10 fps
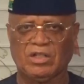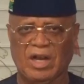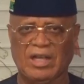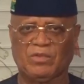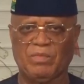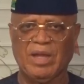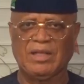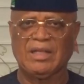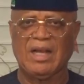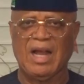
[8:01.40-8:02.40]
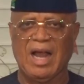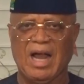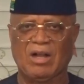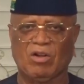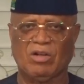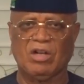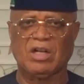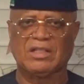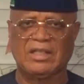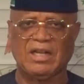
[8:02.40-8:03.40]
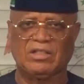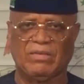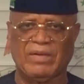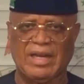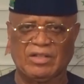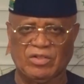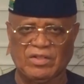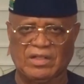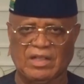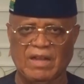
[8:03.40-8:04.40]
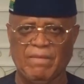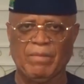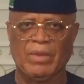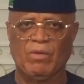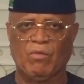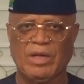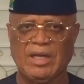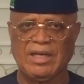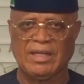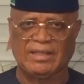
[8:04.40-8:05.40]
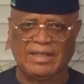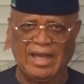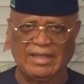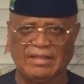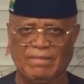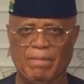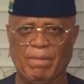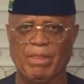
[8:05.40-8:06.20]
transmit, and conduct sales of electricity within the state.